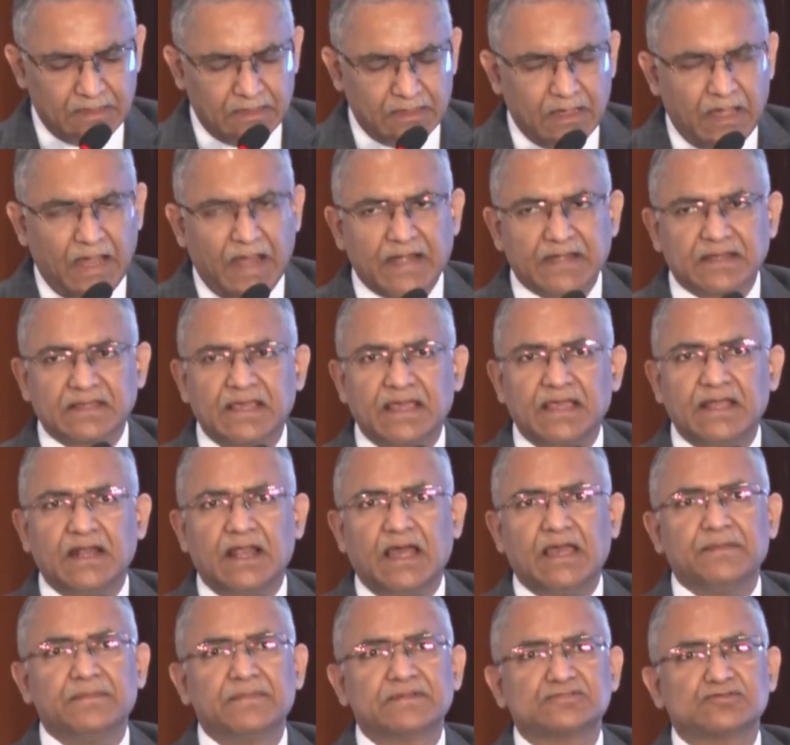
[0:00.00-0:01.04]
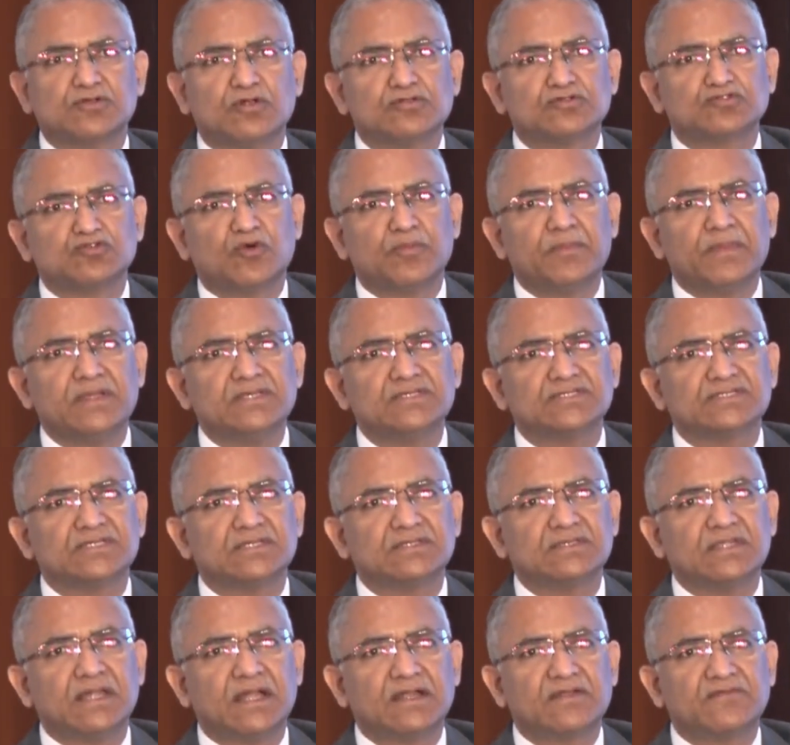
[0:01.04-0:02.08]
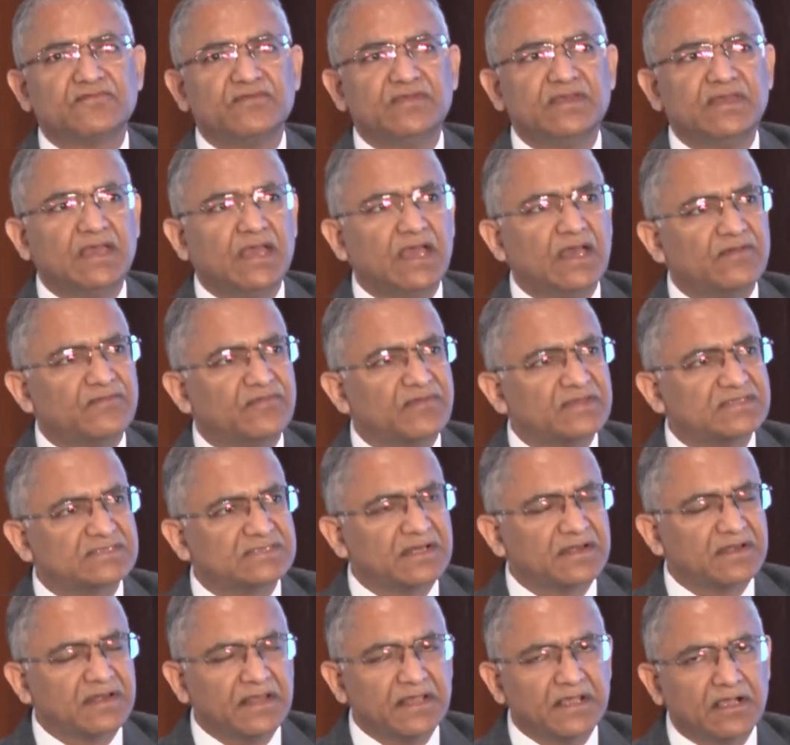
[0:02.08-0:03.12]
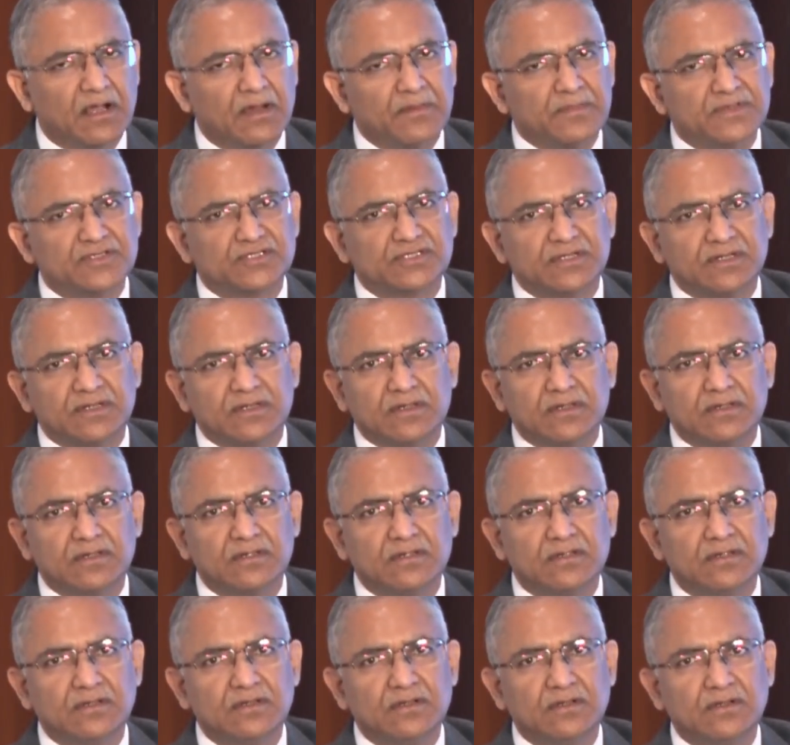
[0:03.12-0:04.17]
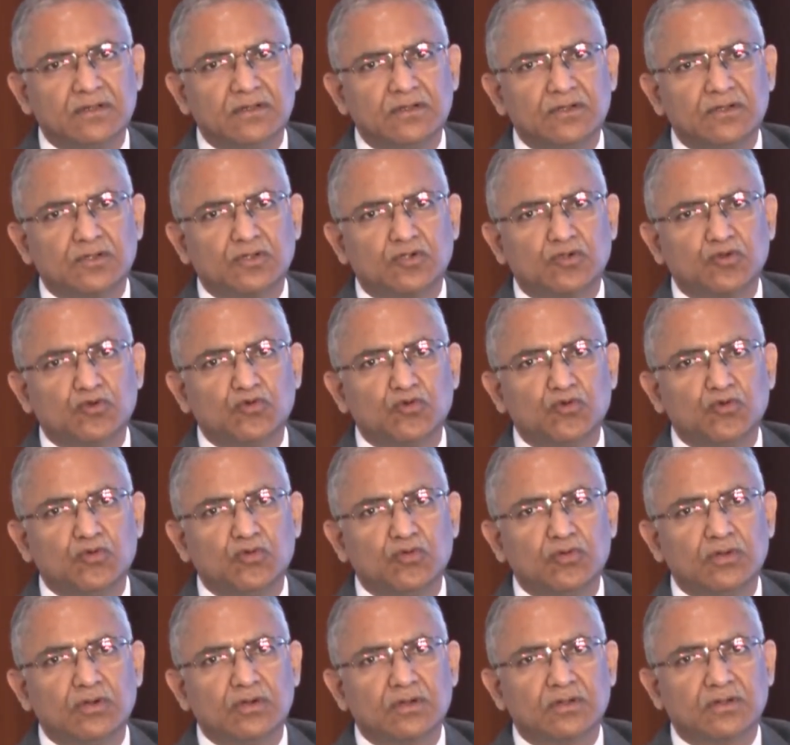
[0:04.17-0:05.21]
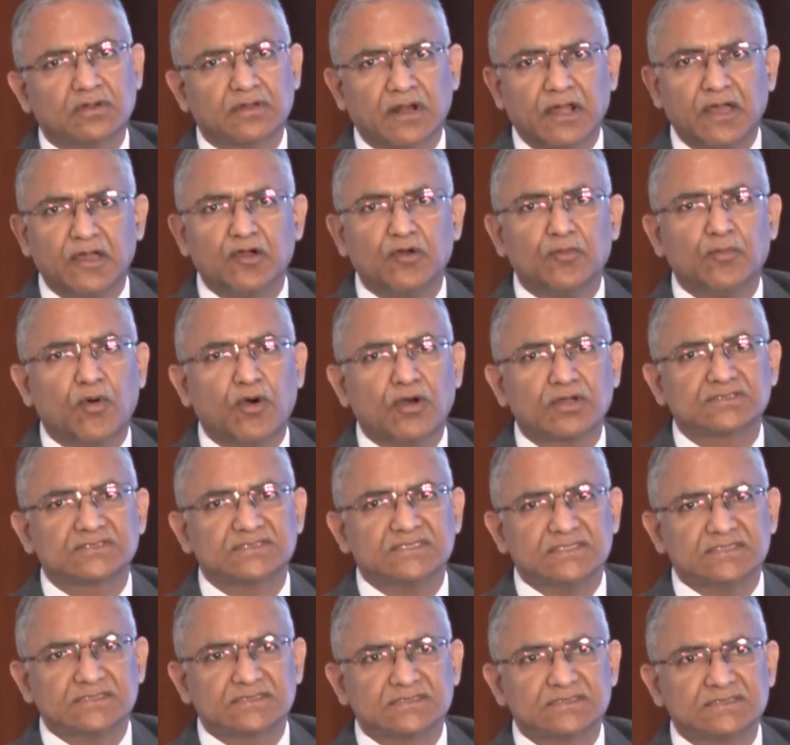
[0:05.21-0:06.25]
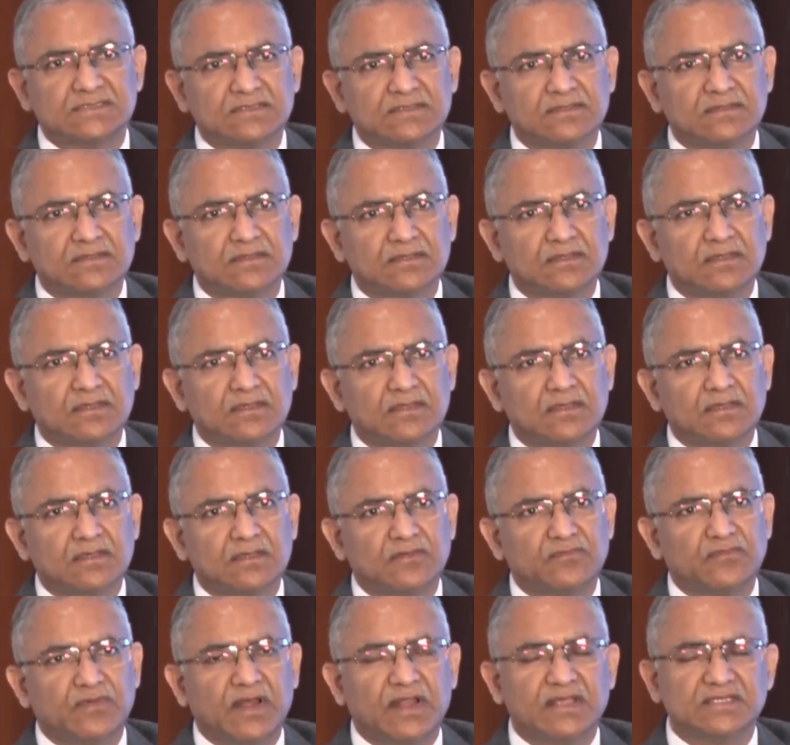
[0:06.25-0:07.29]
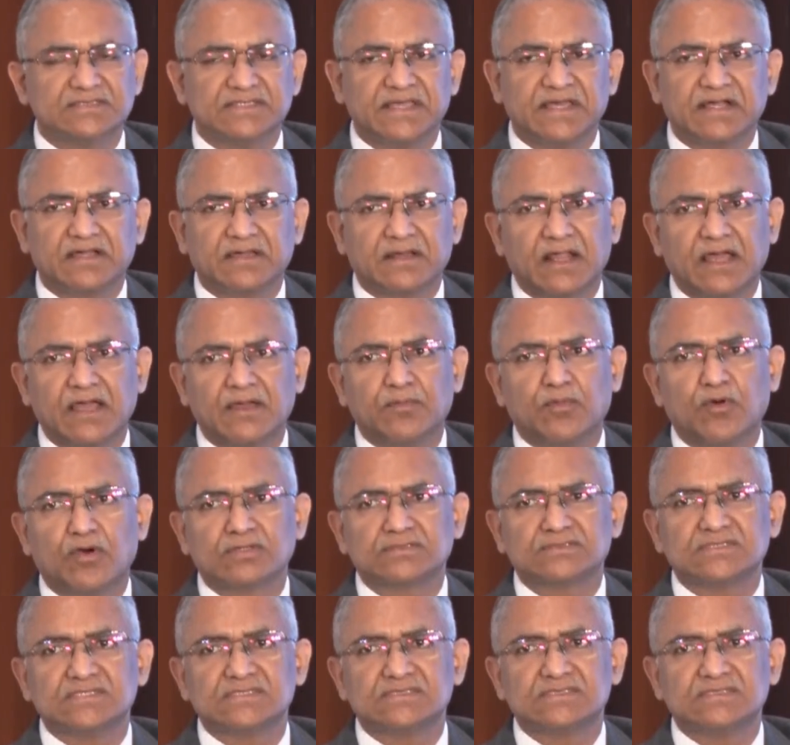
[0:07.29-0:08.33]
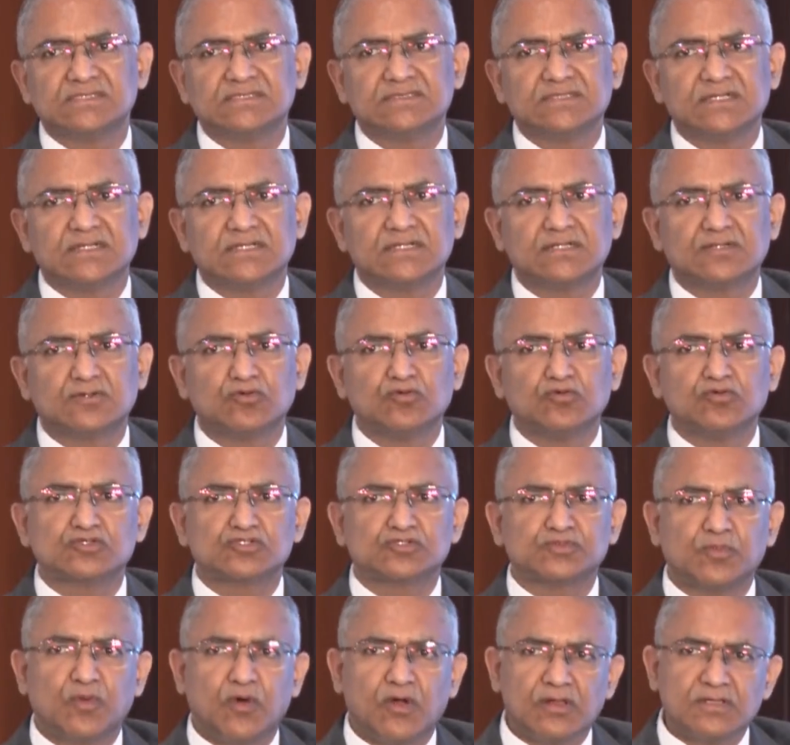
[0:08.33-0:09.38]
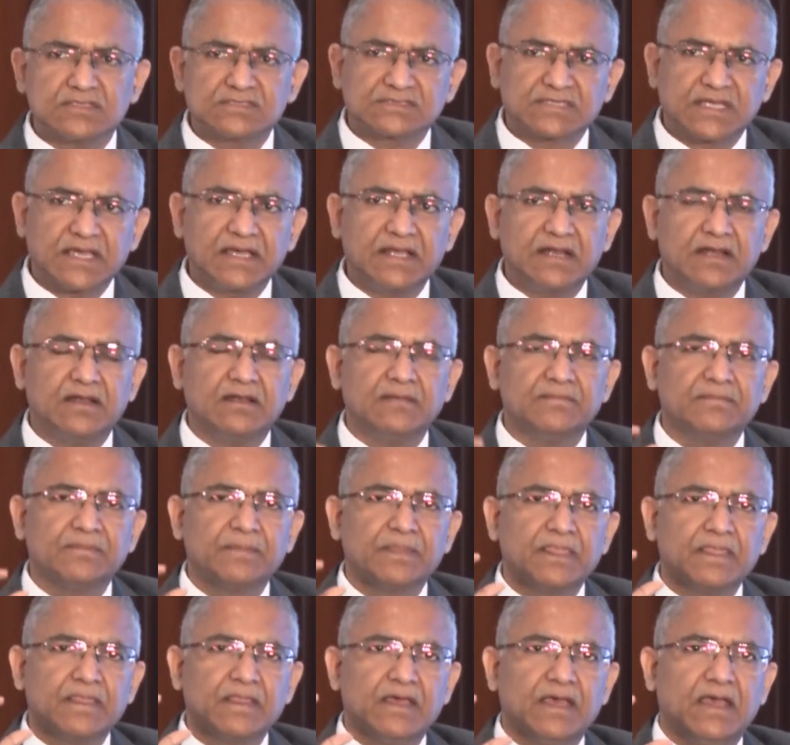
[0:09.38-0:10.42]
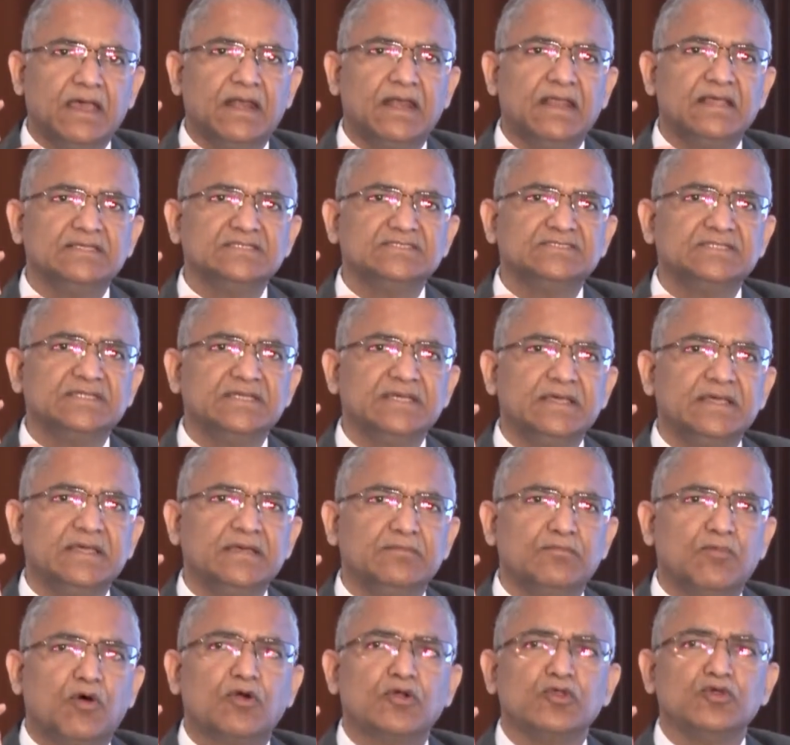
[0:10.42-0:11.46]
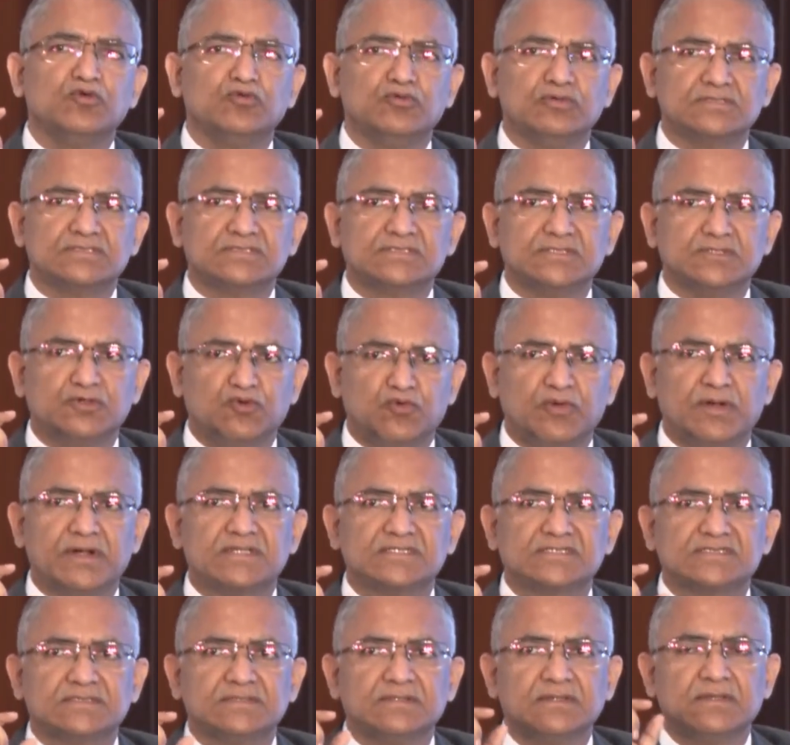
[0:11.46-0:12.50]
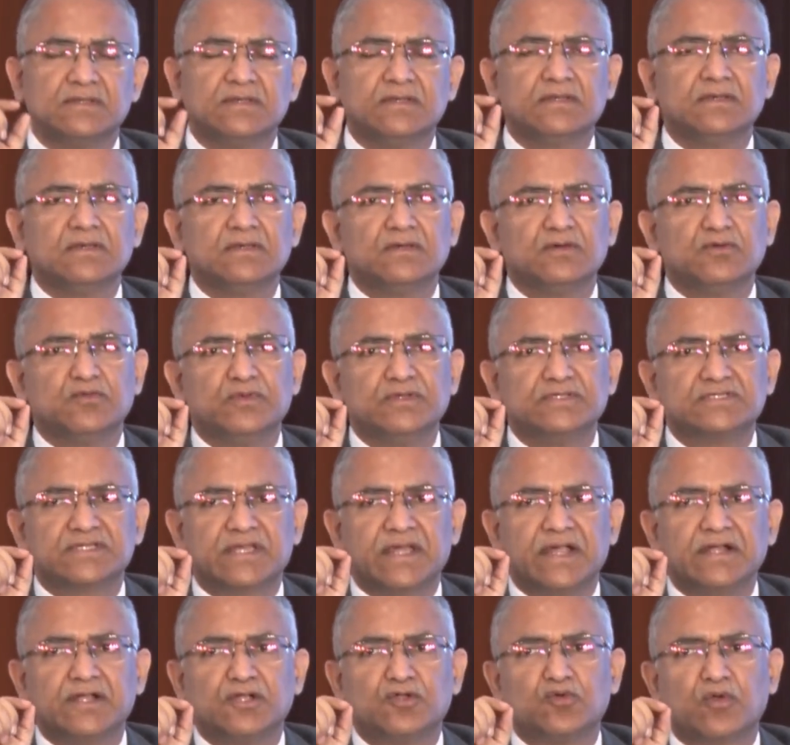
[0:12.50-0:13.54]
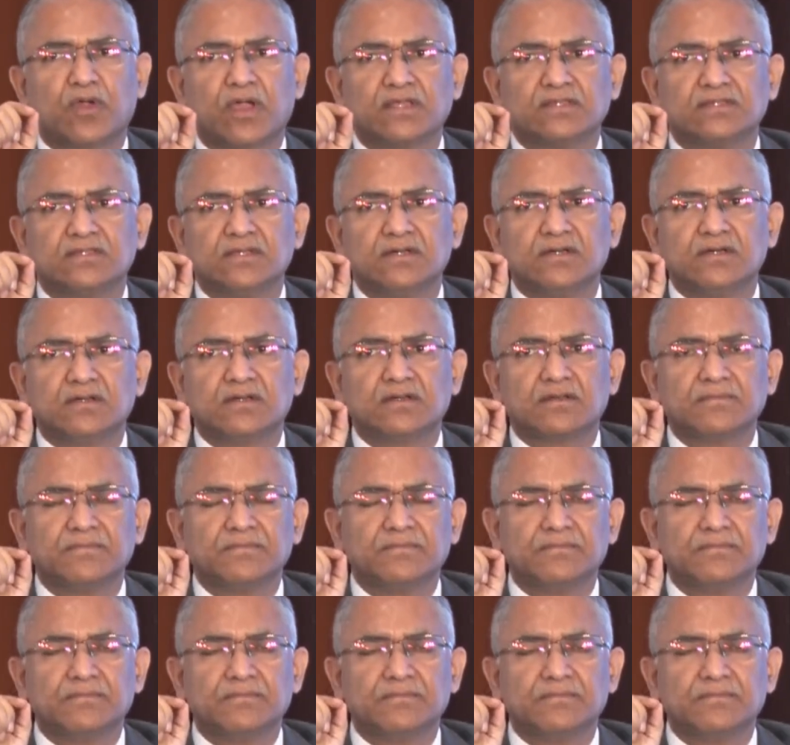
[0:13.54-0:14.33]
At GAIL, I must also mention that we have recently commissioned 2 cryo boxes. When I say cryo boxes, these are 2 small scale LNG modules, units, which can together